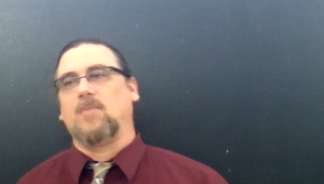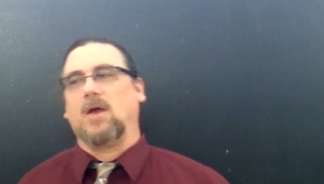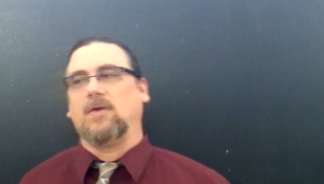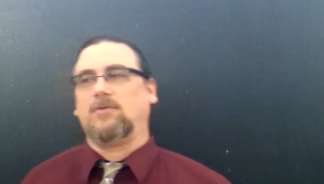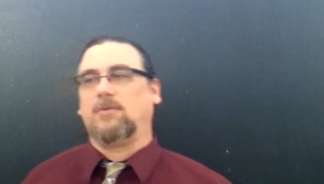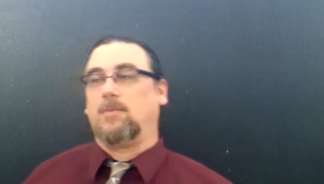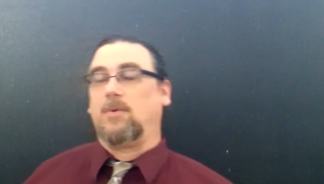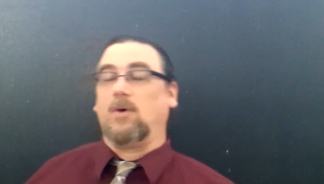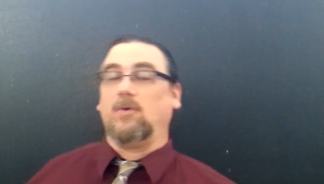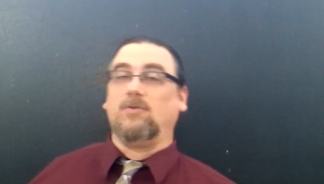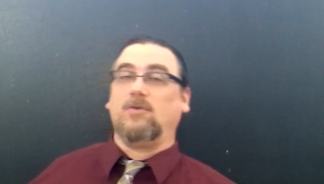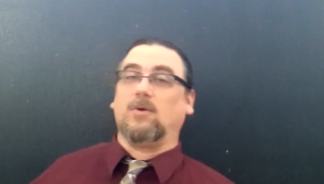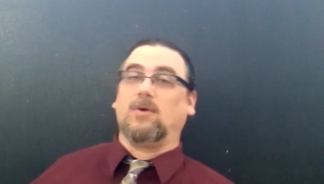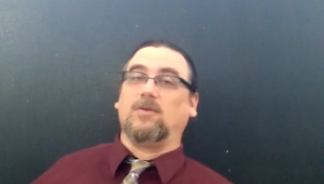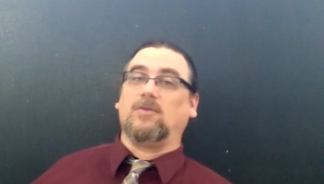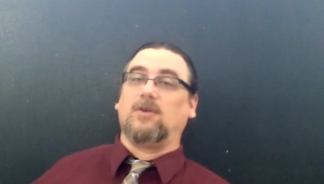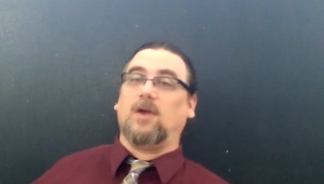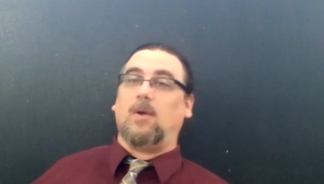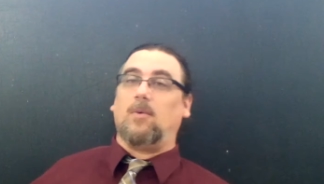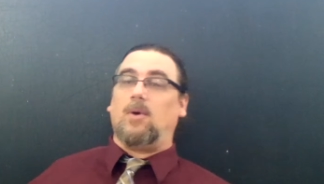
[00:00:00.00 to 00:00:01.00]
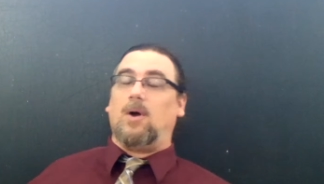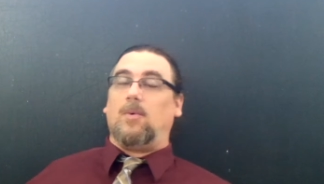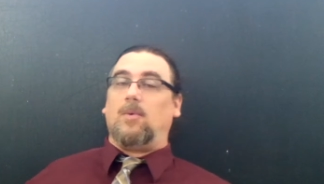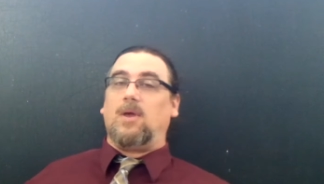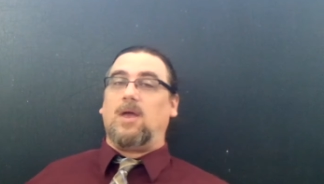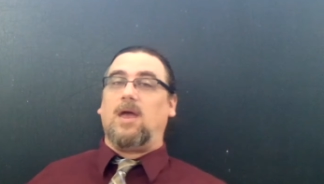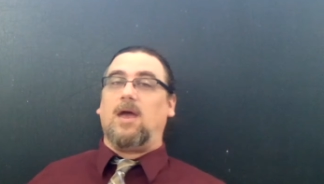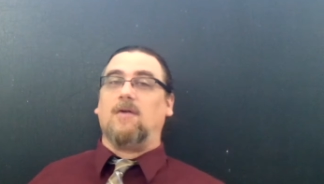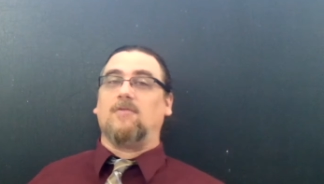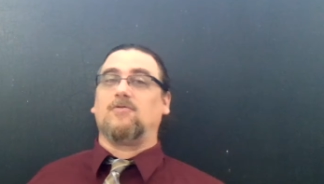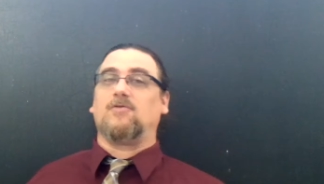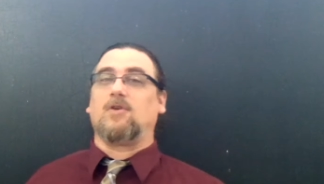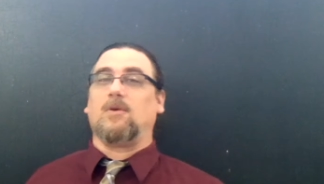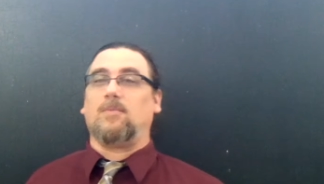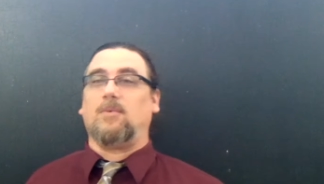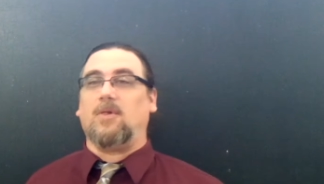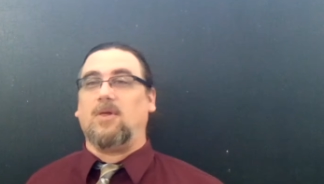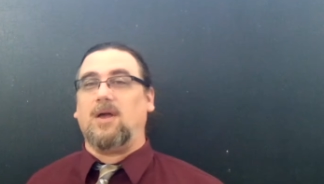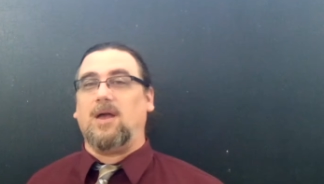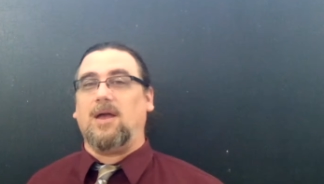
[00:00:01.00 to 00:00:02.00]
I suppose you can say, well, we have
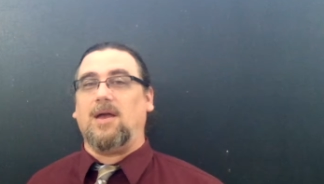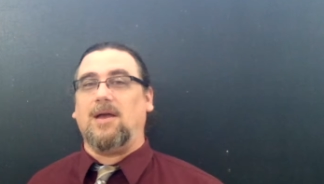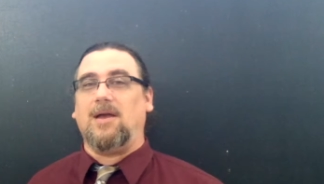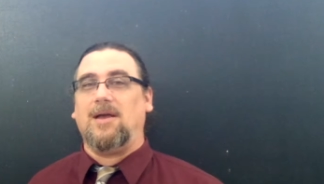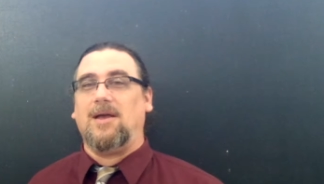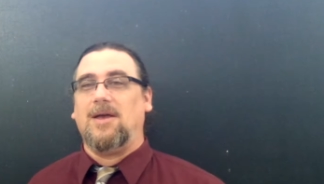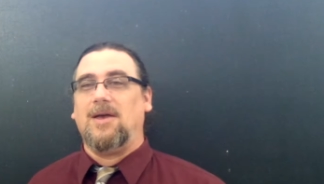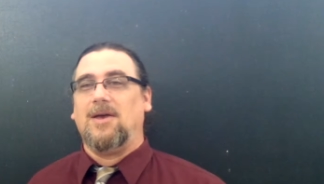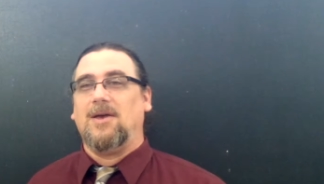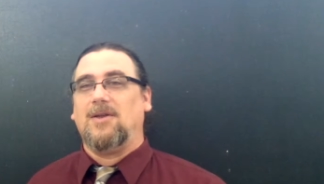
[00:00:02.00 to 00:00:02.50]
AAA